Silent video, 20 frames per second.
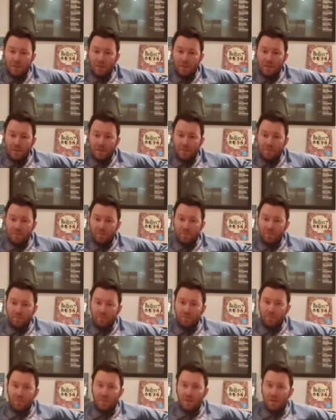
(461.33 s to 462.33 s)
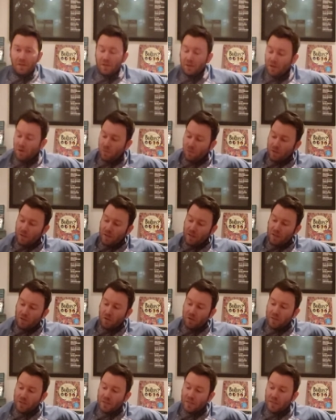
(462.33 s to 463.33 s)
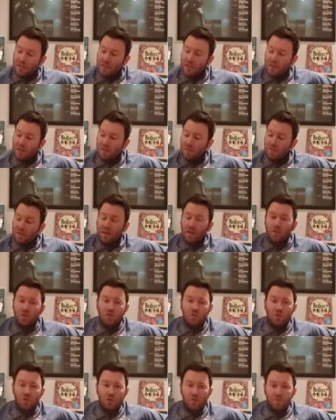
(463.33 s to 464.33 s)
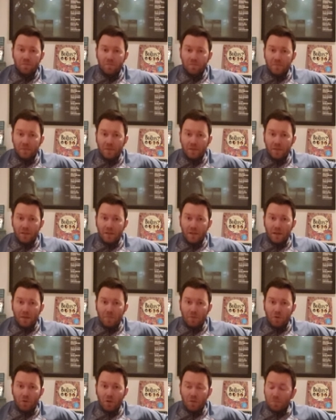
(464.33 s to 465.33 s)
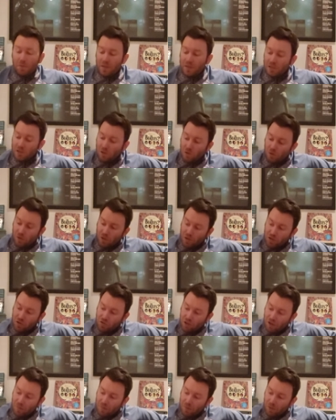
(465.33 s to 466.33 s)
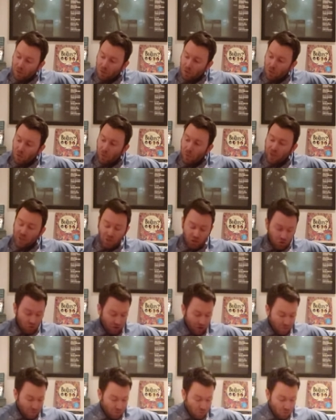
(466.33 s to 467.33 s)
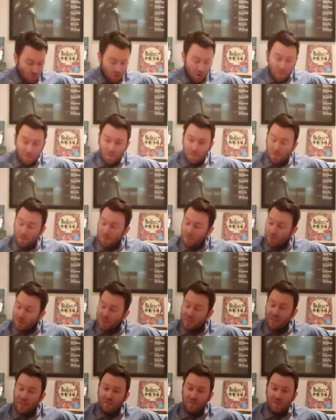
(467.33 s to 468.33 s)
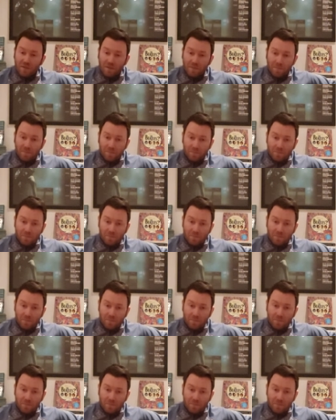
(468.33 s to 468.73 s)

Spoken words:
Yep. We're then going to take finger 2 and we're going to place it on the string below, which is string 4 on 2nd fret.